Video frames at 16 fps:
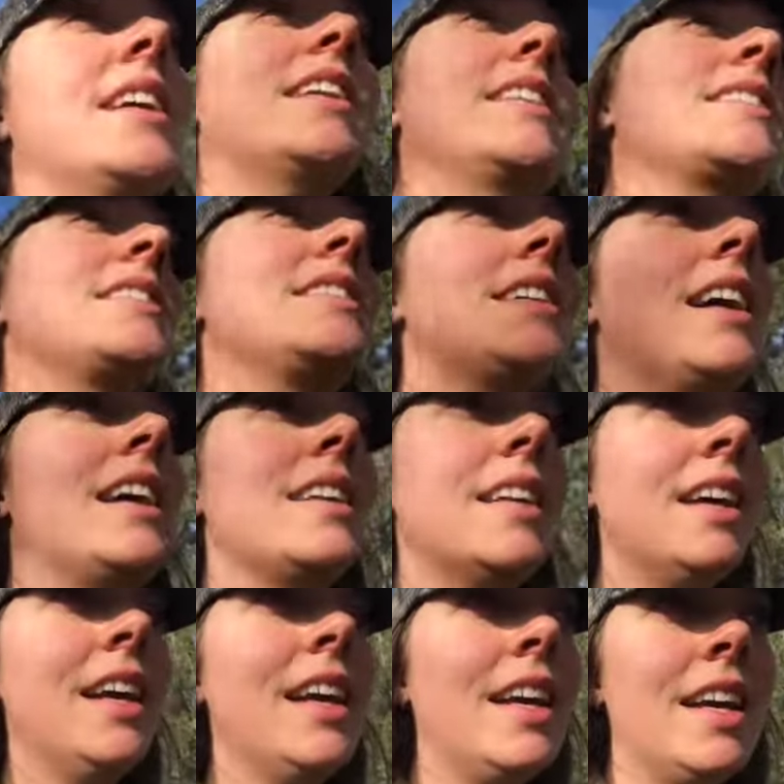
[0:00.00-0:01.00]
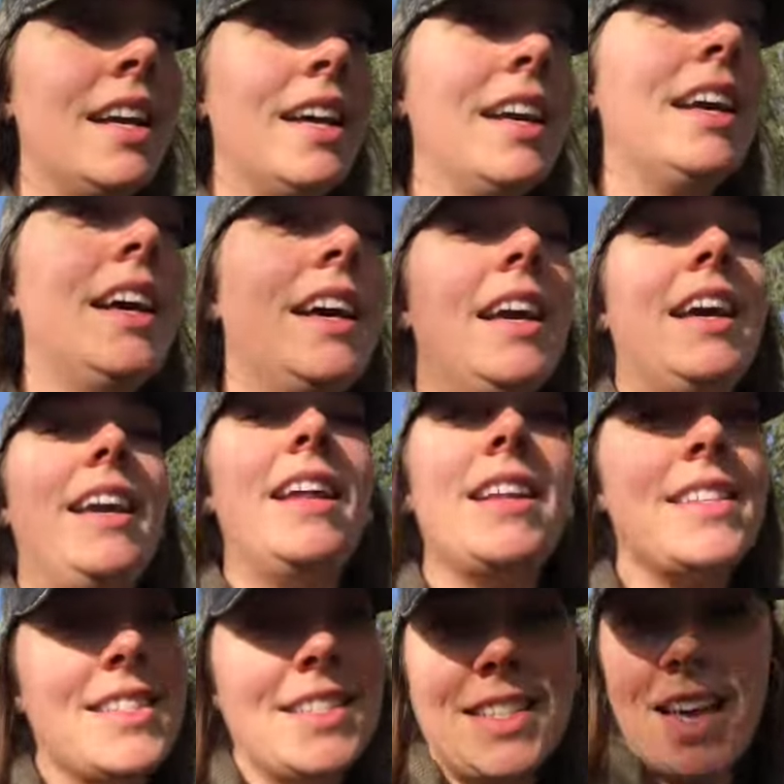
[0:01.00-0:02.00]
things, and He
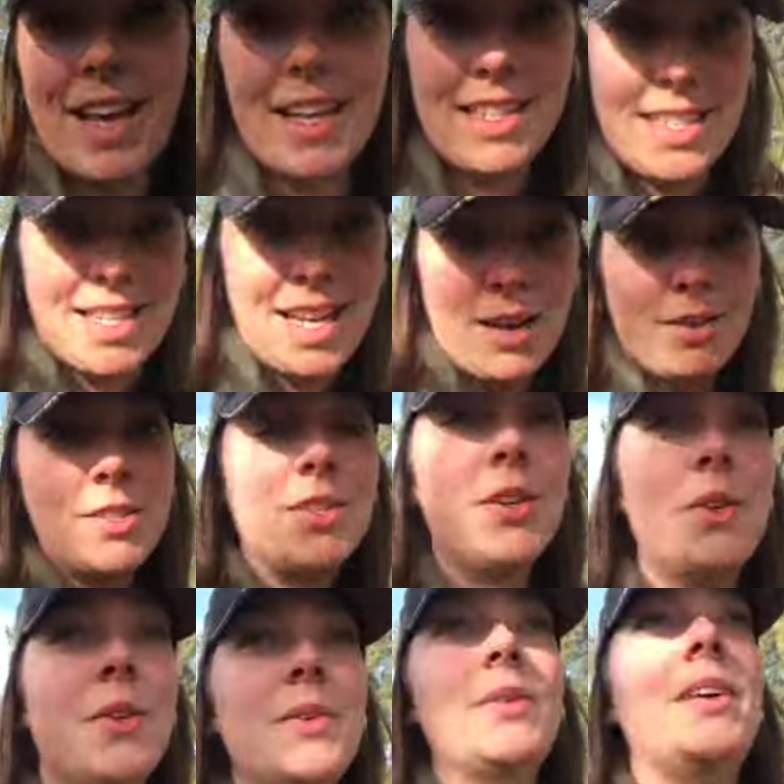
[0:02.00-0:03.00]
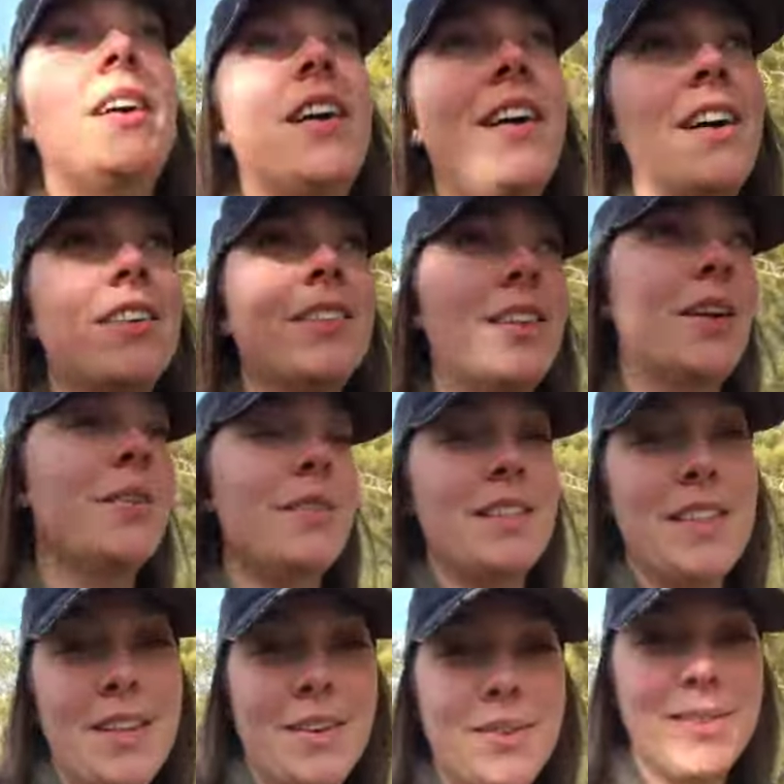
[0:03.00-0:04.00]
doesn't take us down to our
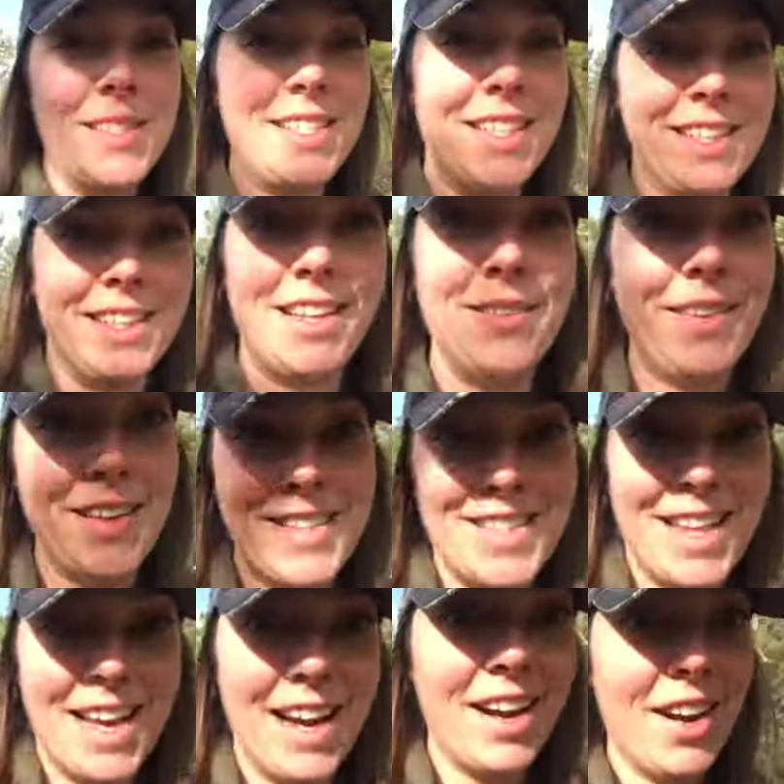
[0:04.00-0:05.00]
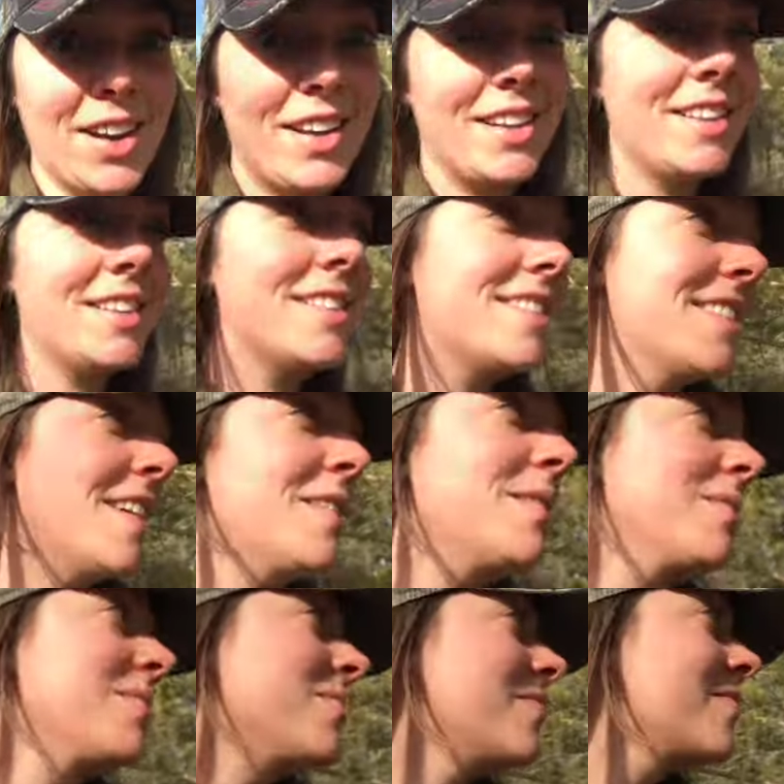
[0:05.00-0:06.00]
lowest lows to leave us there.
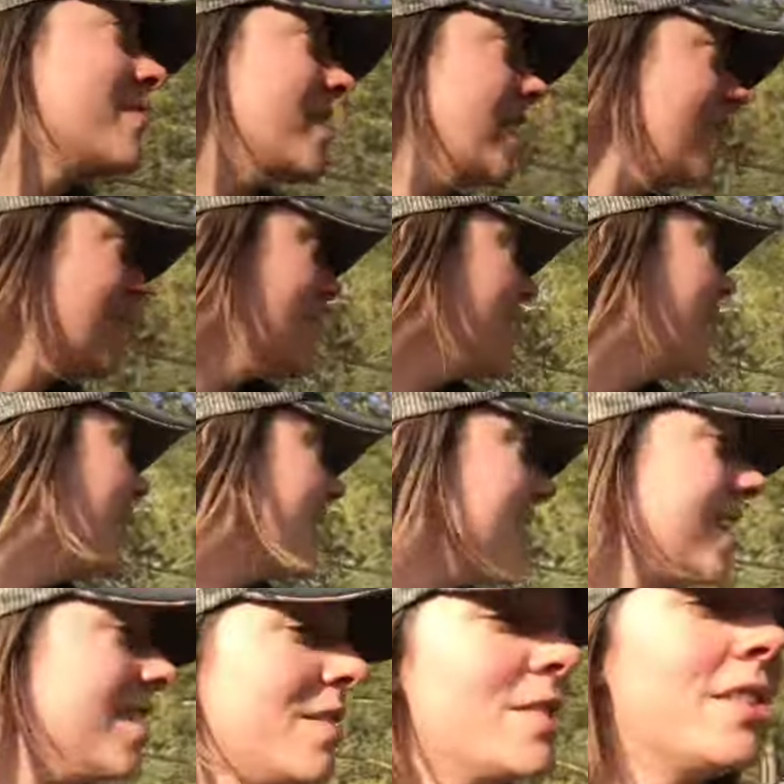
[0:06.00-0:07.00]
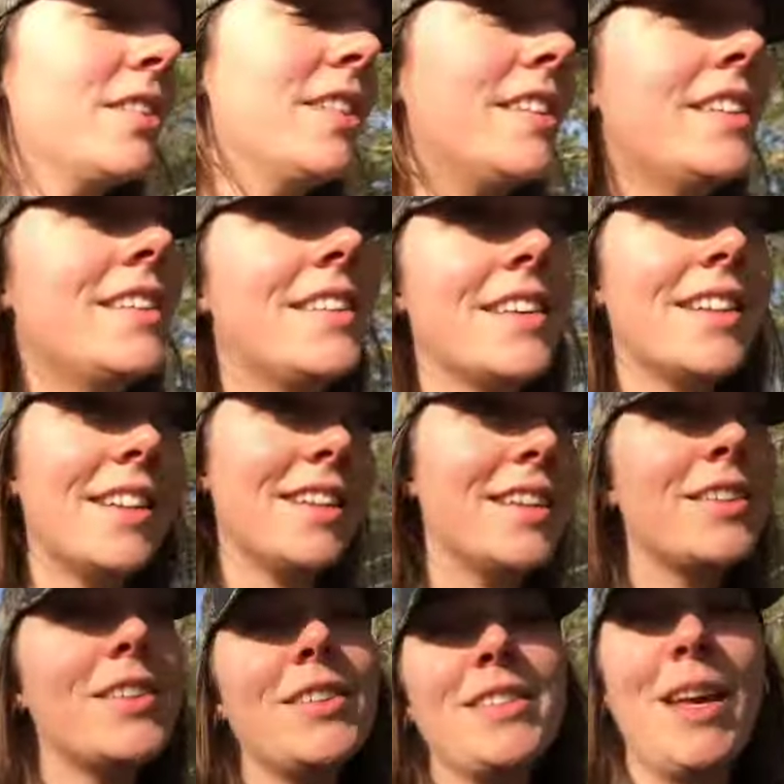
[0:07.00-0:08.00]
So, little
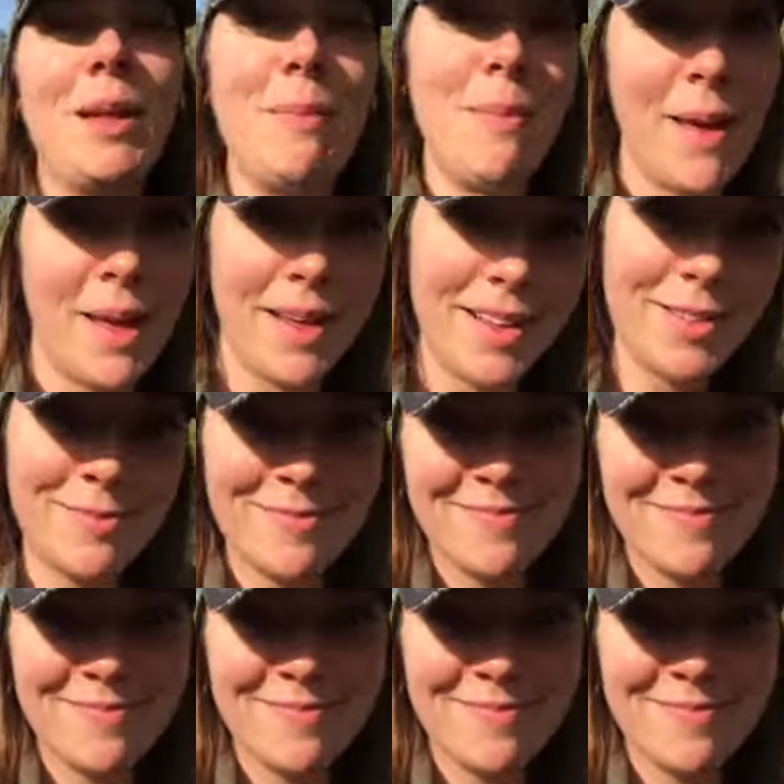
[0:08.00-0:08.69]
little tidbit